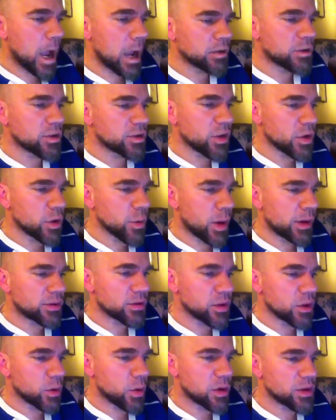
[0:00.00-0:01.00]
I just saw you
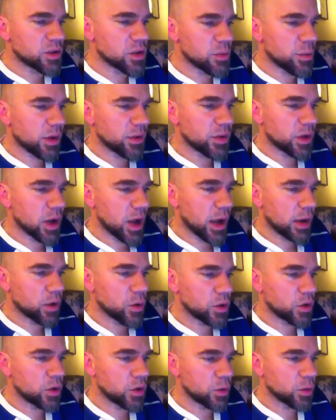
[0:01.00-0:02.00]
answer the question about the guy
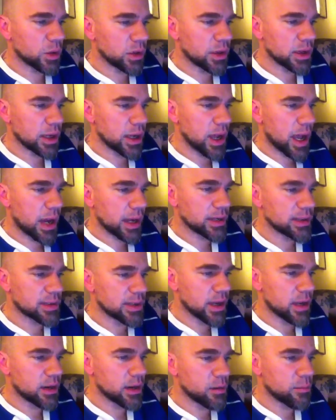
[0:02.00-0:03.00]
who couldn't really get
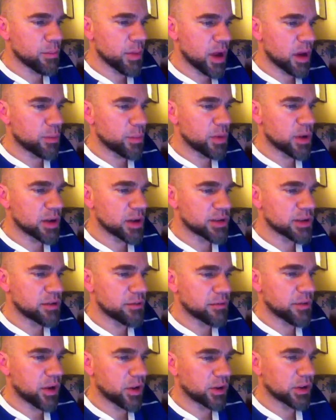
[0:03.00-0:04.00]
excited in bed because he
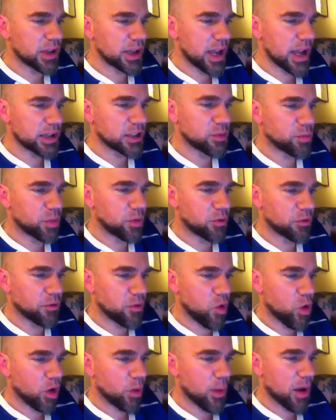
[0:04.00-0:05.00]
felt he had to
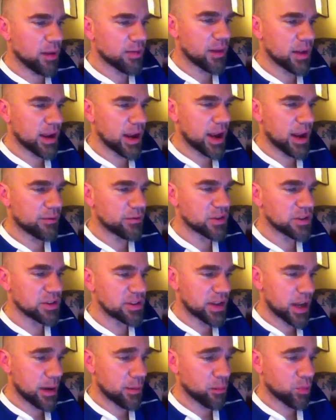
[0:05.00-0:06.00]
perform. I think I have the
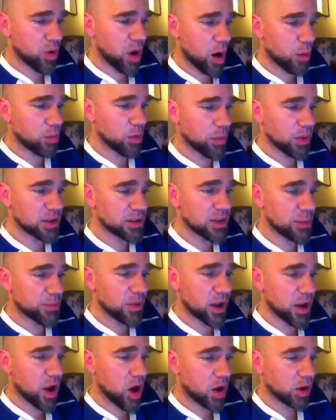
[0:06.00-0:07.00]
same problem, except
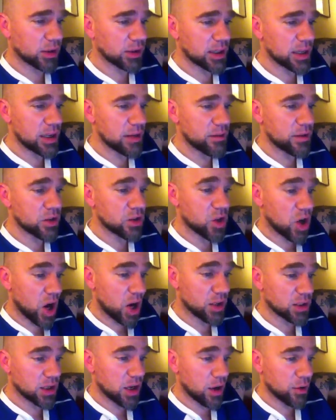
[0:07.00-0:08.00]
that I hardly even
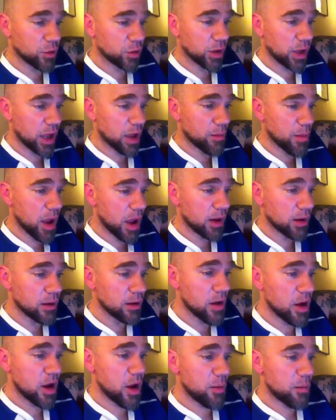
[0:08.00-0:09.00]
talk to other gay men
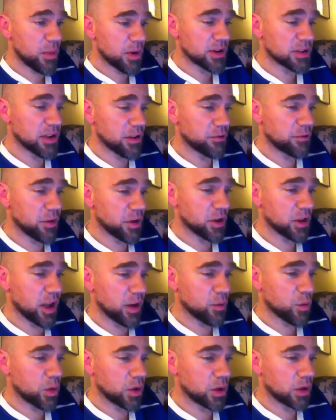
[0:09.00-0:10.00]
because I feel
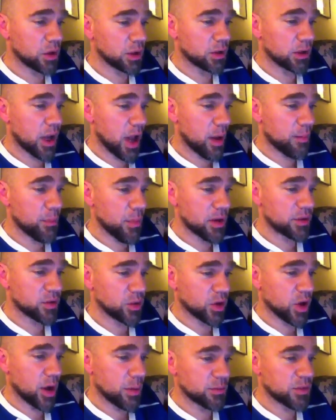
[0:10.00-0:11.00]
I will not
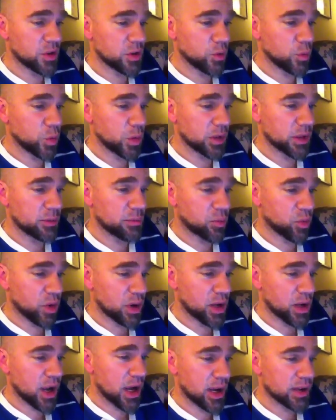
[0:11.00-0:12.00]
measure up to the really
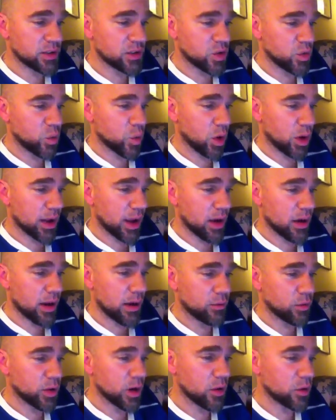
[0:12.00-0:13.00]
pretty guys who work out
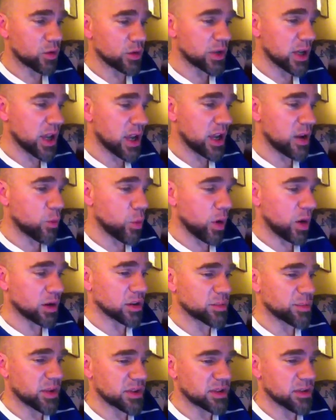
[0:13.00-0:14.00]
every other day, wear
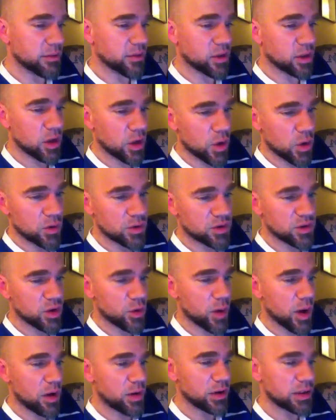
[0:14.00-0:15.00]
expensive clothes,
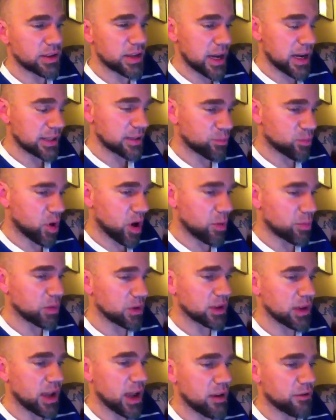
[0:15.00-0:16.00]
know how to dance
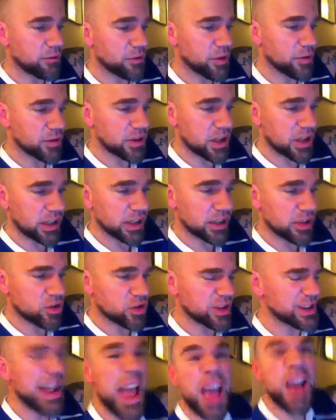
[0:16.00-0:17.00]
properly, have 15-inch
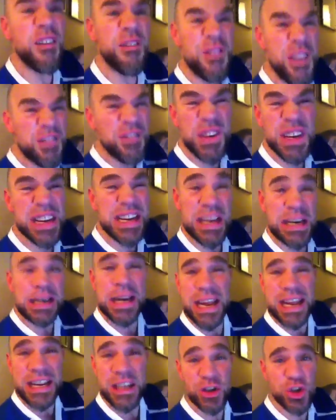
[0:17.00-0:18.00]
dicks.
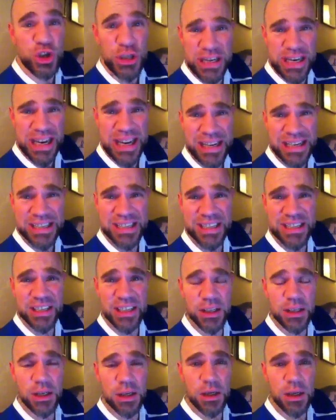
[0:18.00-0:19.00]
15-inch dicks?
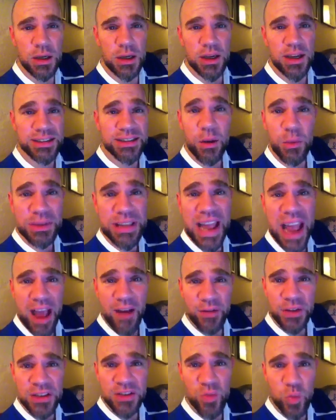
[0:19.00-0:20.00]
Is that what they
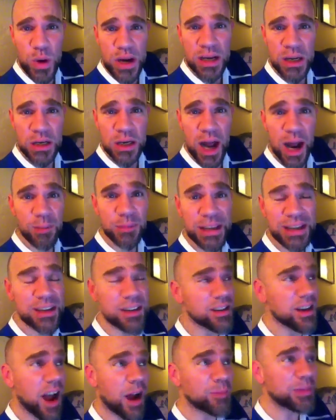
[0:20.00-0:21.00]
have in Sweden? I'm like
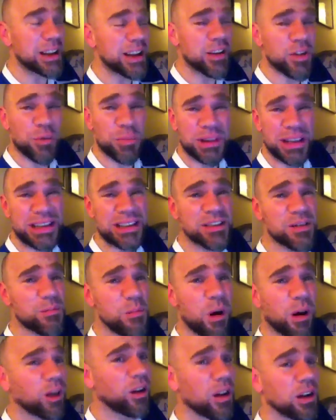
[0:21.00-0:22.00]
on the plane
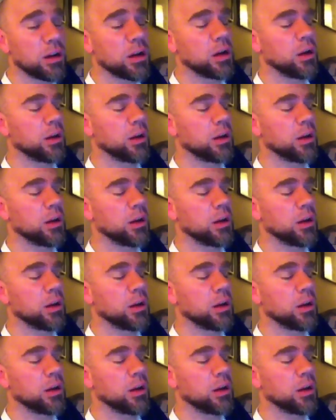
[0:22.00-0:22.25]
tomorrow.